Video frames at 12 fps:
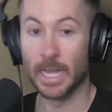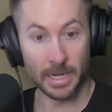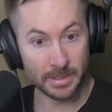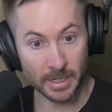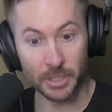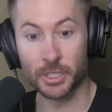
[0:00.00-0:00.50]
In
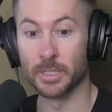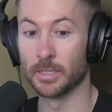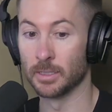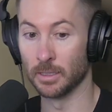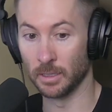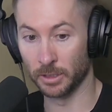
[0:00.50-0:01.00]
addition
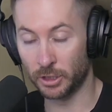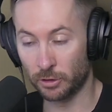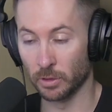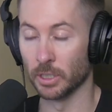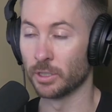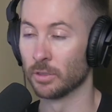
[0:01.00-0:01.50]
to the
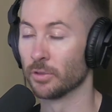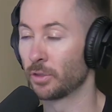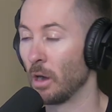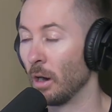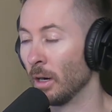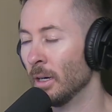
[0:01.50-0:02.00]
traditional scar.